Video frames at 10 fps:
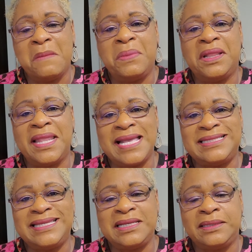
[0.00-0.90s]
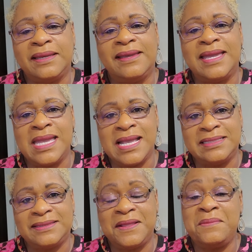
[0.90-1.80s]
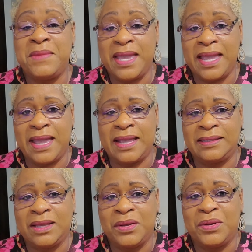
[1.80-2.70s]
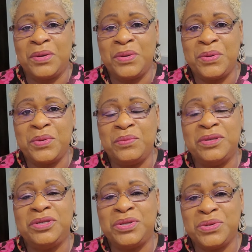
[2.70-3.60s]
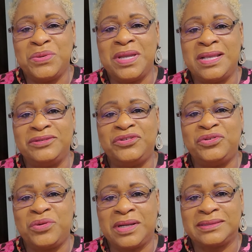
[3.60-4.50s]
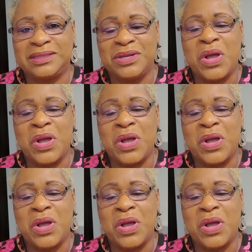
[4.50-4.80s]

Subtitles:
Blessed is the man whom you instruct,